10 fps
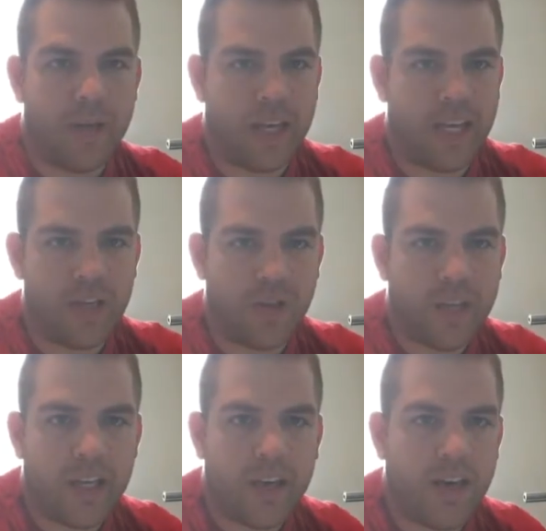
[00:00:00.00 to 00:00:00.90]
annual
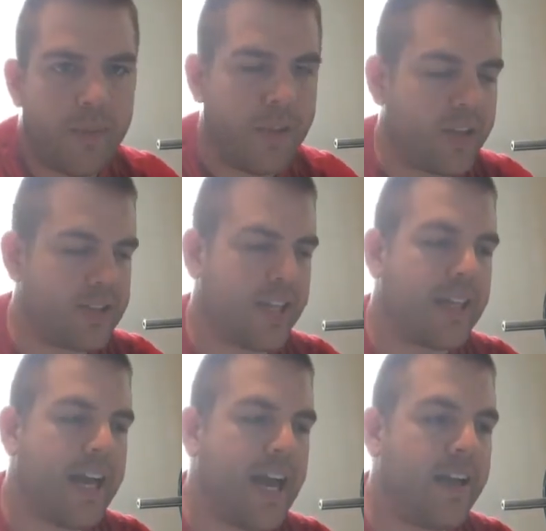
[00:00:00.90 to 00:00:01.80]
income and things like
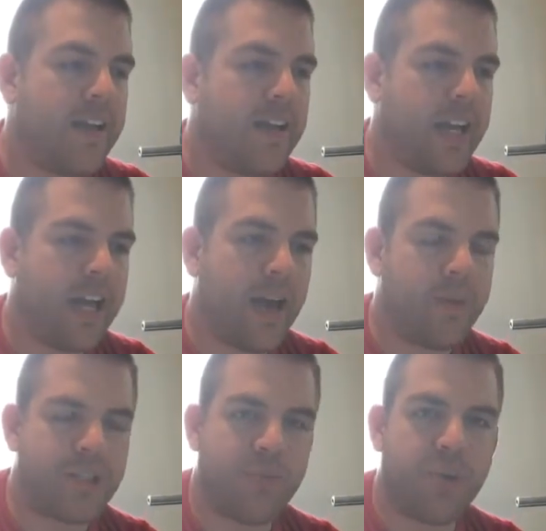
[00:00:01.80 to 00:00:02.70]
that, and how
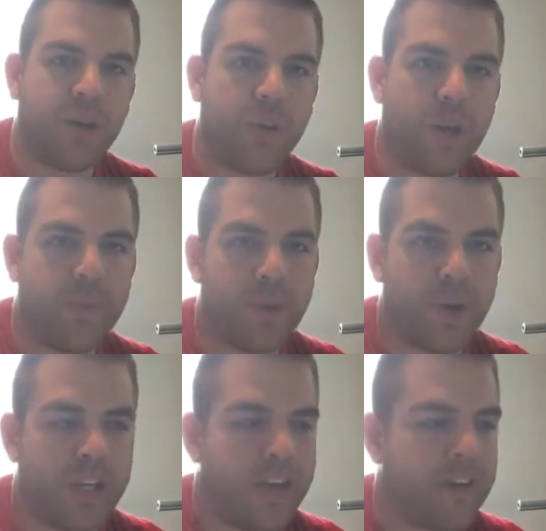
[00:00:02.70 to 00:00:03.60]
much I'm putting away per
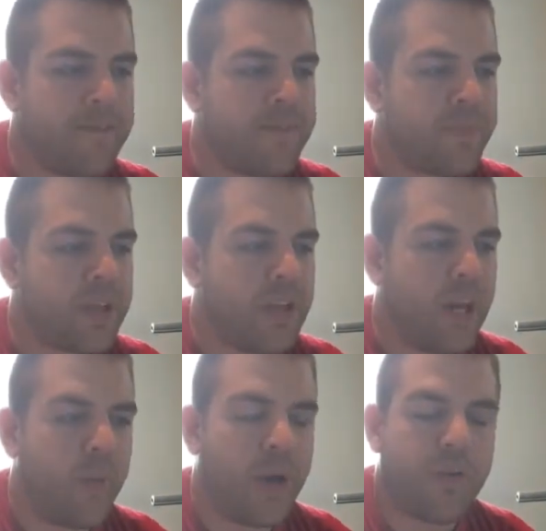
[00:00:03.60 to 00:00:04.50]
year.
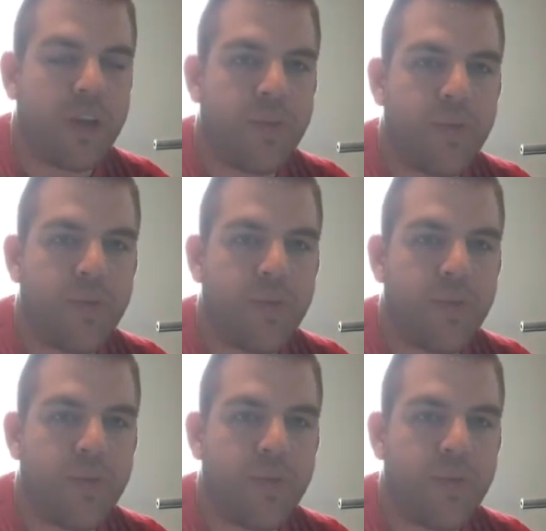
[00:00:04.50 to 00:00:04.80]
And when I ran